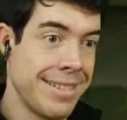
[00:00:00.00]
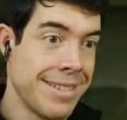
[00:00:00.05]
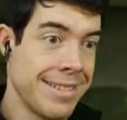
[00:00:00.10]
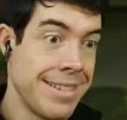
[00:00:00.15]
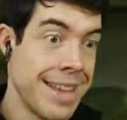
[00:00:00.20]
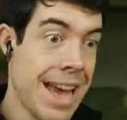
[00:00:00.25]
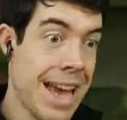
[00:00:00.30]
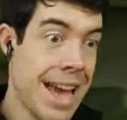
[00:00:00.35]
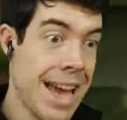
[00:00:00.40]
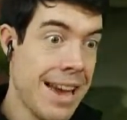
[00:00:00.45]

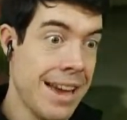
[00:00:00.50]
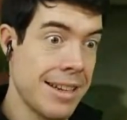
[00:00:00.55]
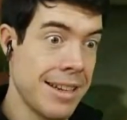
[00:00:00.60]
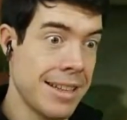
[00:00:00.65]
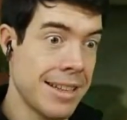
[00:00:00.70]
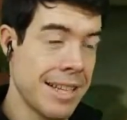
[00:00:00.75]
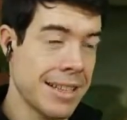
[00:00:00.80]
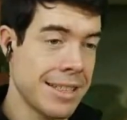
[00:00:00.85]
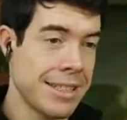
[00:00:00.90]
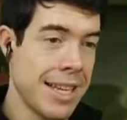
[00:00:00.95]
Yeah,
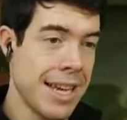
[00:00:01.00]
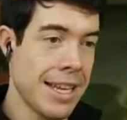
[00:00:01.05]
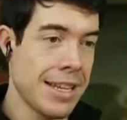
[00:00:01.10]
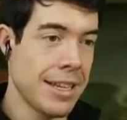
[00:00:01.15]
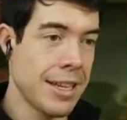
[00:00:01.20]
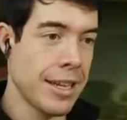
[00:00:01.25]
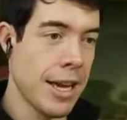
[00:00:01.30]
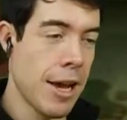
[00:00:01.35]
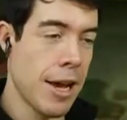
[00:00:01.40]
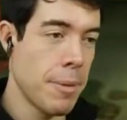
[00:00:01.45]
that's it.
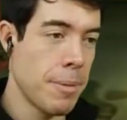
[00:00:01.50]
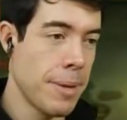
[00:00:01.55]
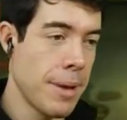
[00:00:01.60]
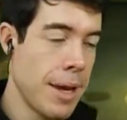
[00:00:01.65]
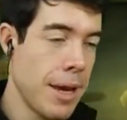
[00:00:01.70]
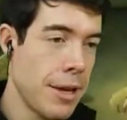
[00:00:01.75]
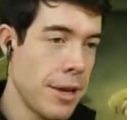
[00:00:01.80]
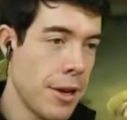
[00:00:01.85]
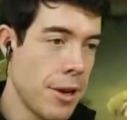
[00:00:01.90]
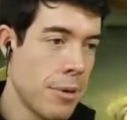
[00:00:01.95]
Get up
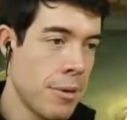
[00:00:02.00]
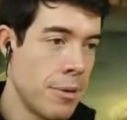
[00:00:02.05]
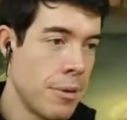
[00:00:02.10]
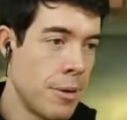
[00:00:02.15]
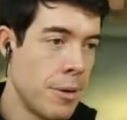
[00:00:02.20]
there, you.